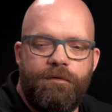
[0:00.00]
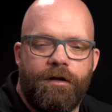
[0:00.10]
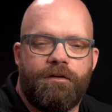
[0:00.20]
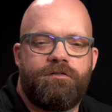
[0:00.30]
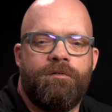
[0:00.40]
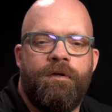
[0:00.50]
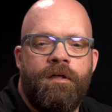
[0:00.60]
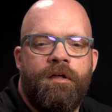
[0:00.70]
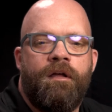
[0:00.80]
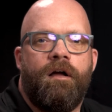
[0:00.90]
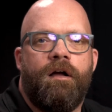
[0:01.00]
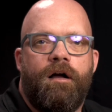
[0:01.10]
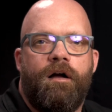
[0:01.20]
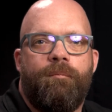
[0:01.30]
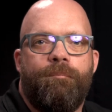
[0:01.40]
yes.
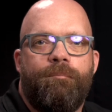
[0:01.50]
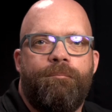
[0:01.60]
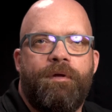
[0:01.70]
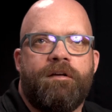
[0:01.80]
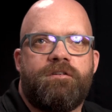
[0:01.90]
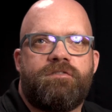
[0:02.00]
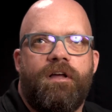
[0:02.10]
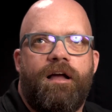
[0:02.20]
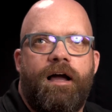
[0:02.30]
Because